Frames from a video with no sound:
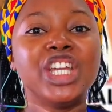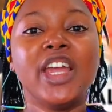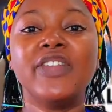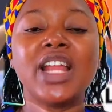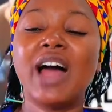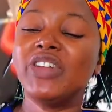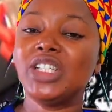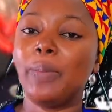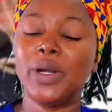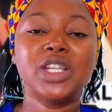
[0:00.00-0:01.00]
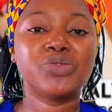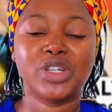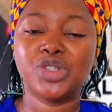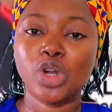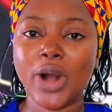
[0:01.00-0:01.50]
know how
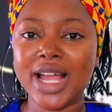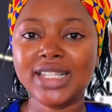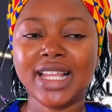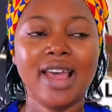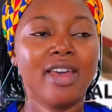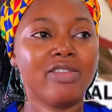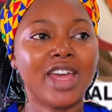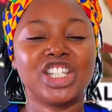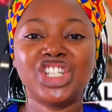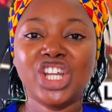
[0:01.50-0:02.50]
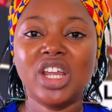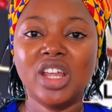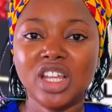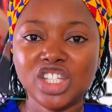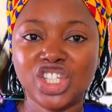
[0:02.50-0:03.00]
kidney dialysis work,
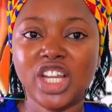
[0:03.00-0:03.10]
and